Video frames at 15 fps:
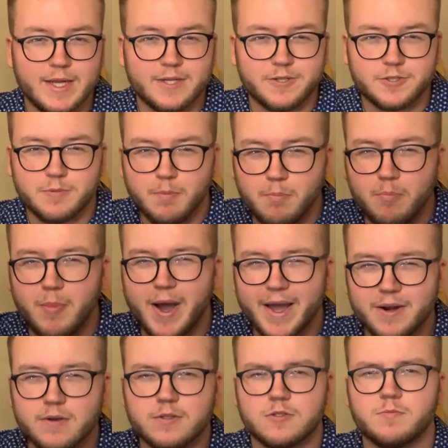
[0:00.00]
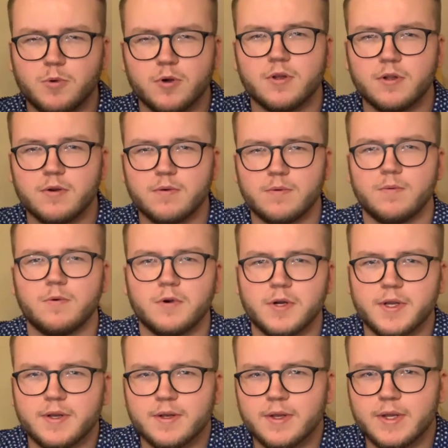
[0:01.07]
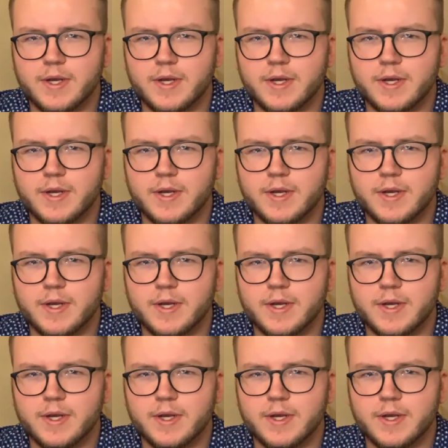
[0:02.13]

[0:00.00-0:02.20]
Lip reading: just minor spoiler warning.